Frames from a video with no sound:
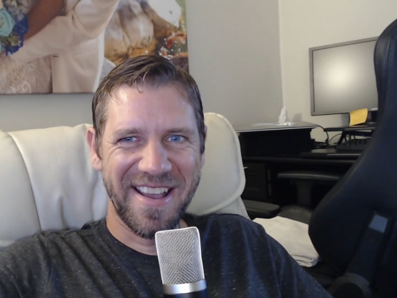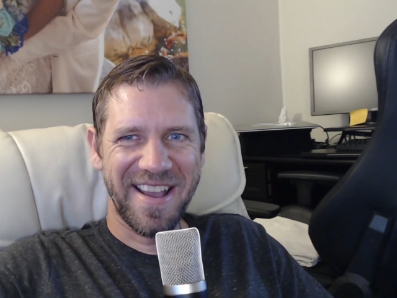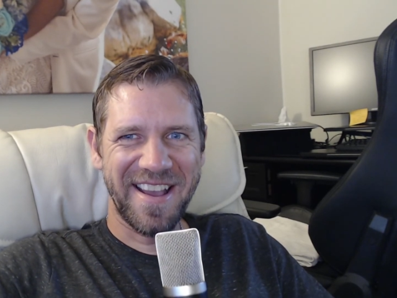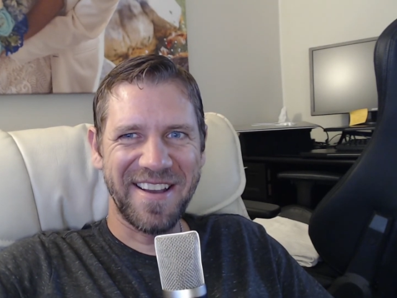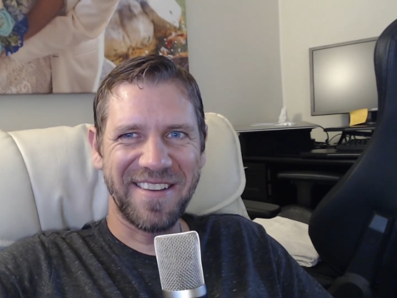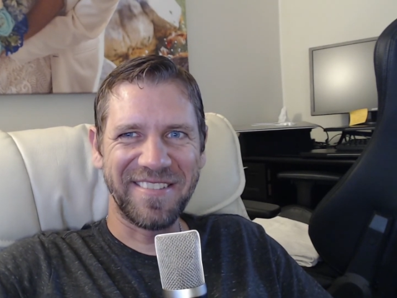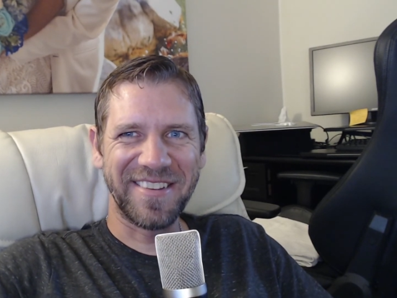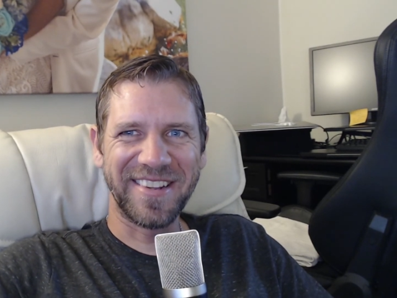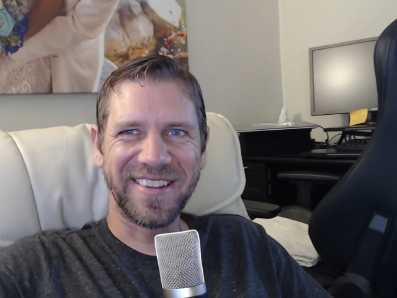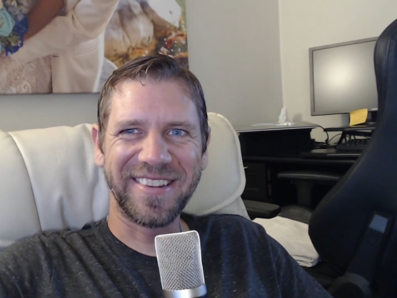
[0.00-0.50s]

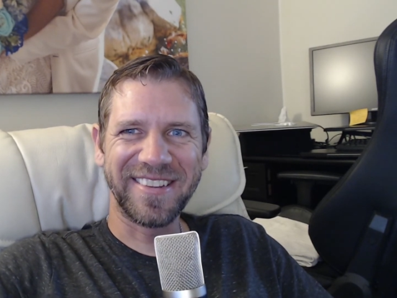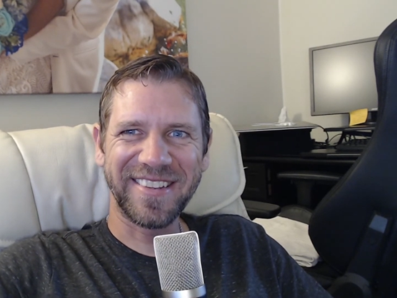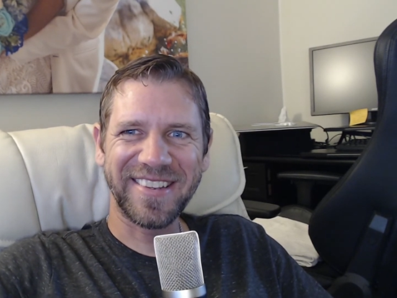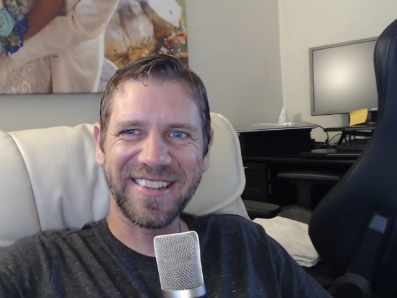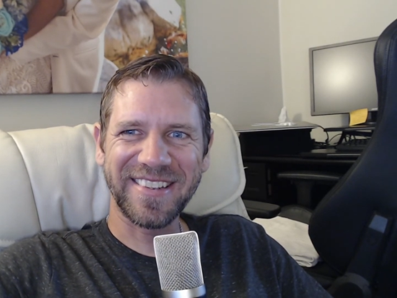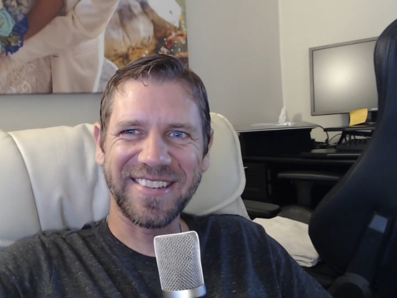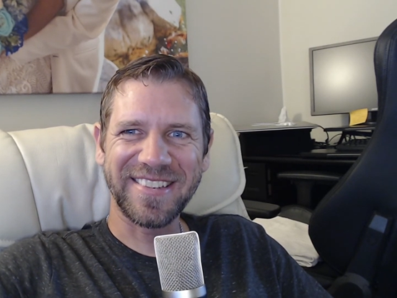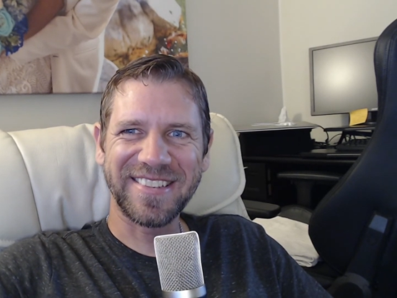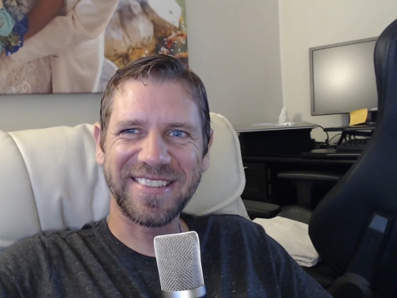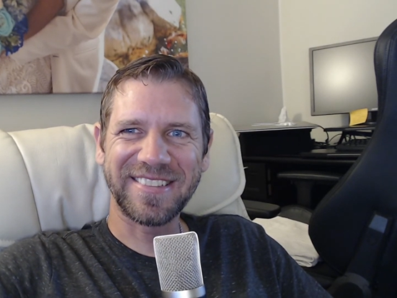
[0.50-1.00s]
I mean, look
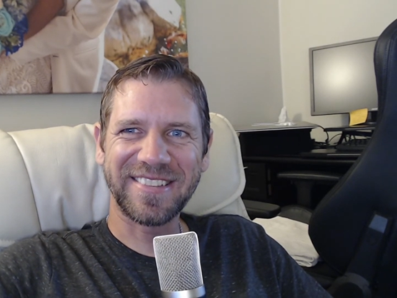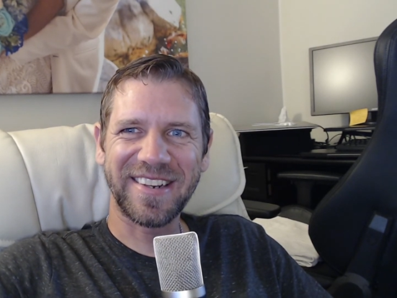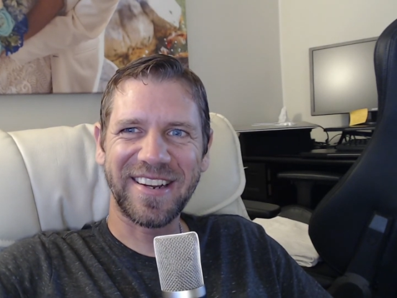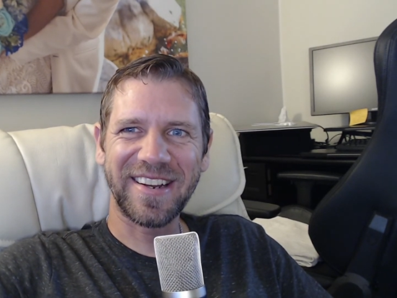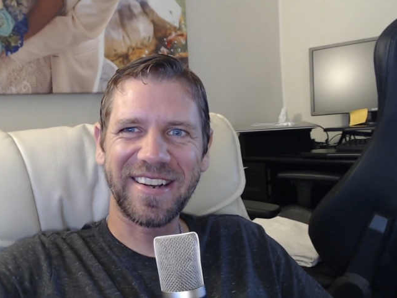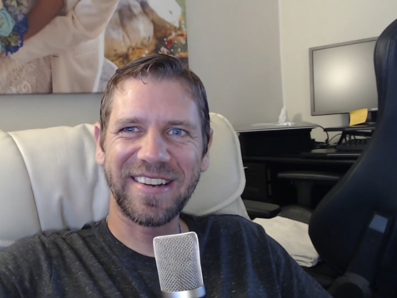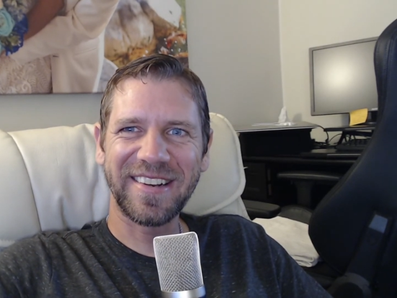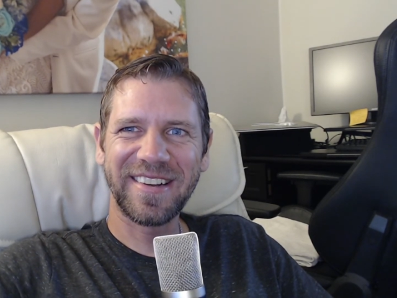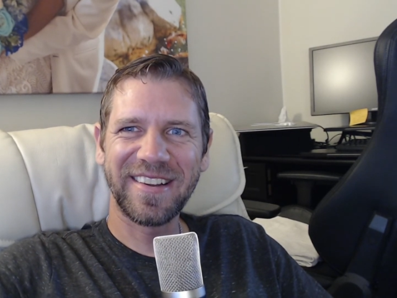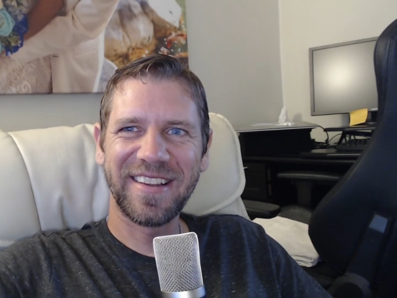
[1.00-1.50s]
at this,
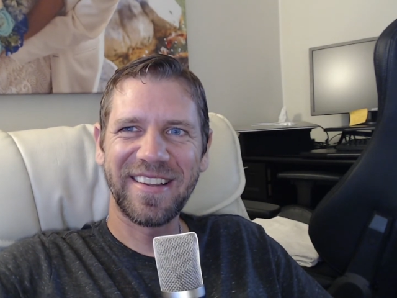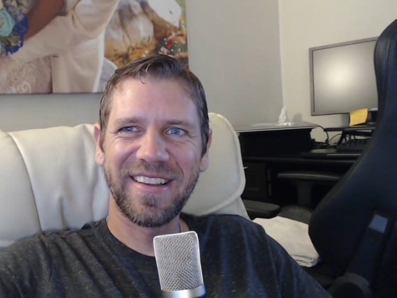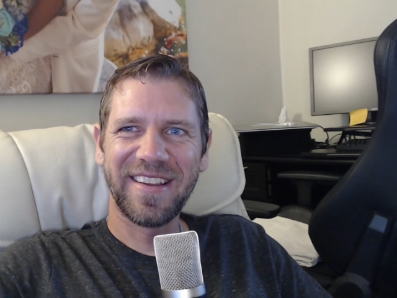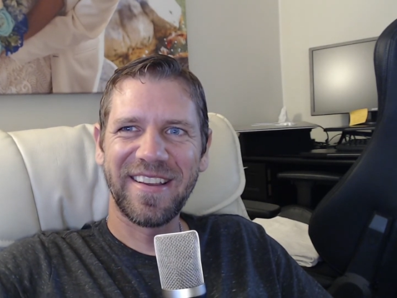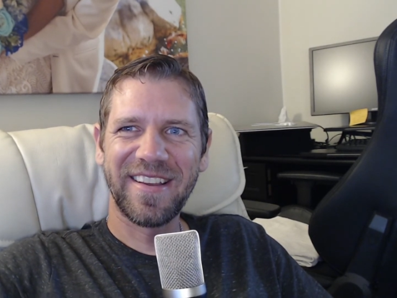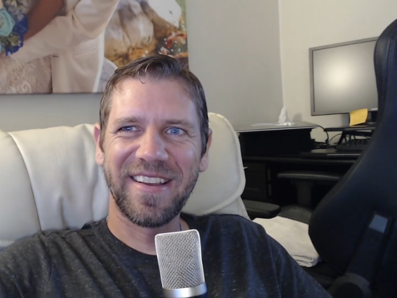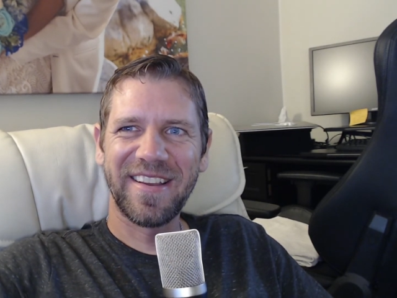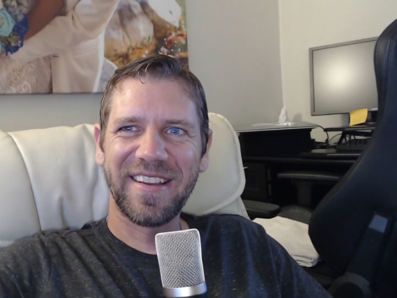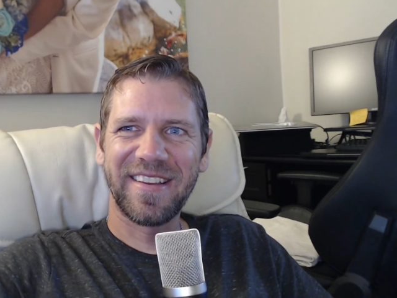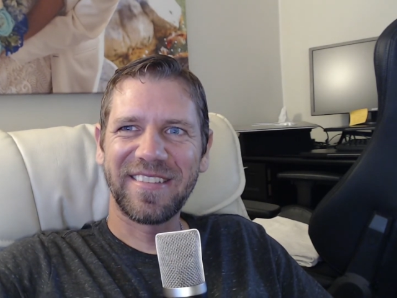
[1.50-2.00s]
right?
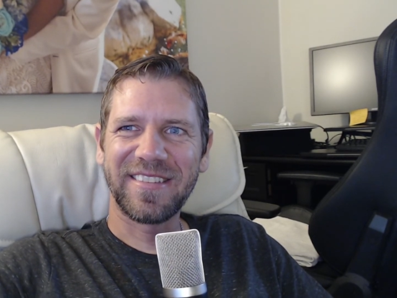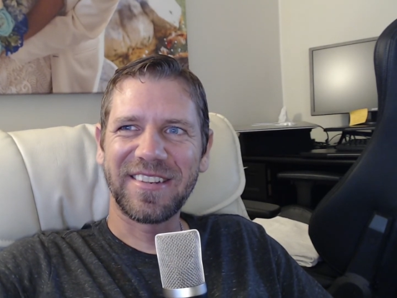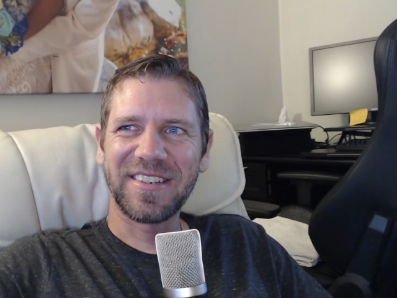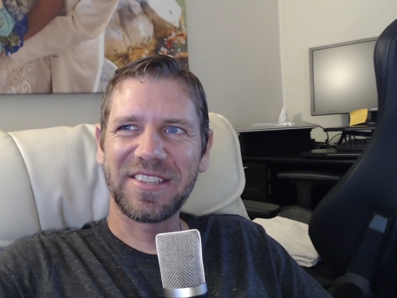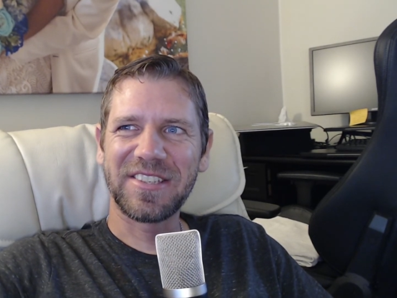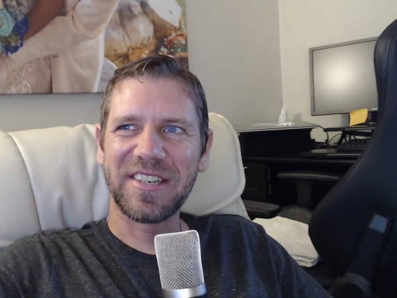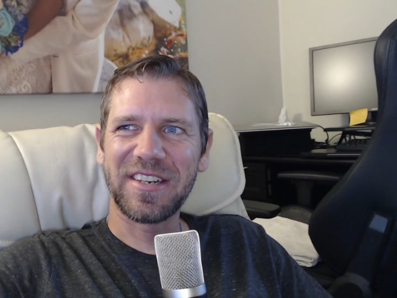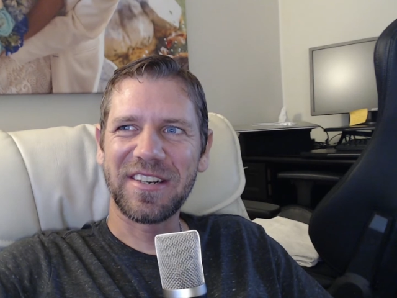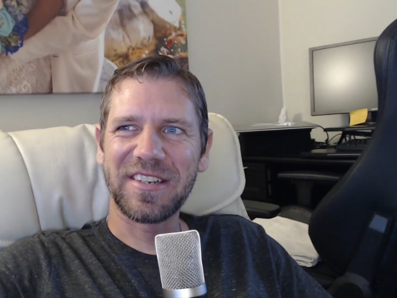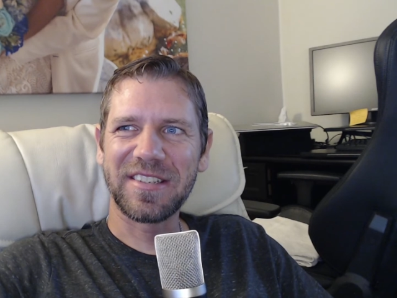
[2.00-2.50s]
Their
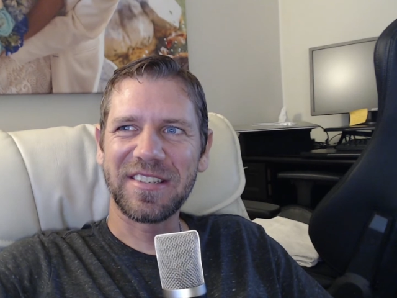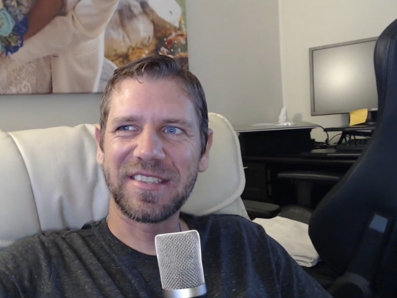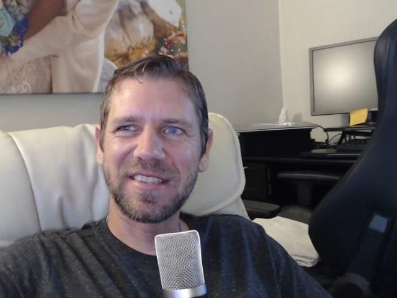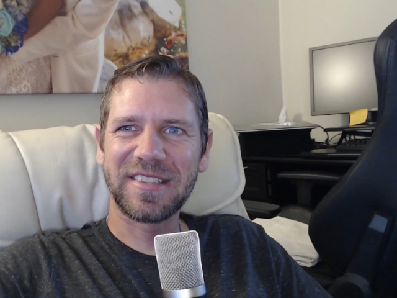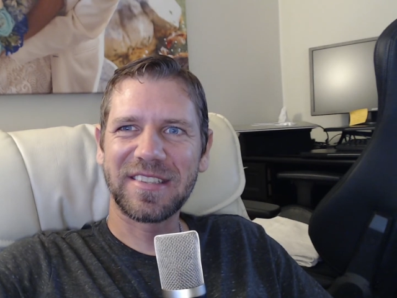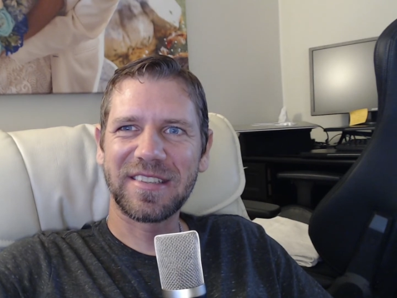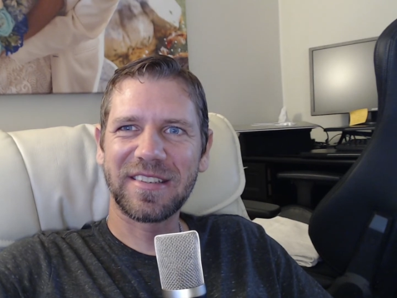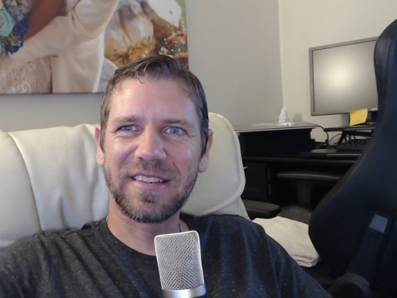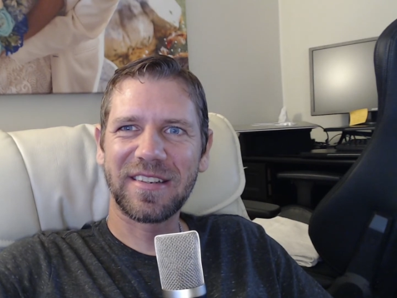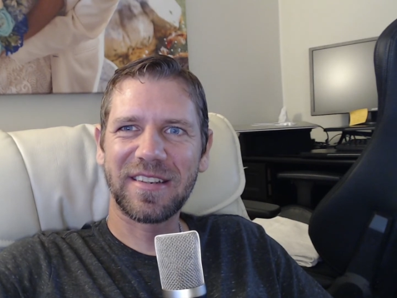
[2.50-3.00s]

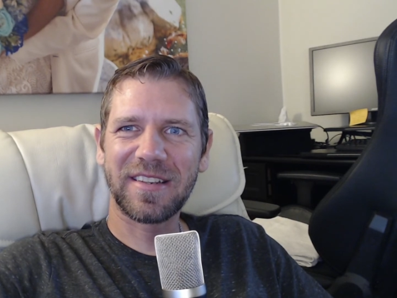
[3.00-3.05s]
shares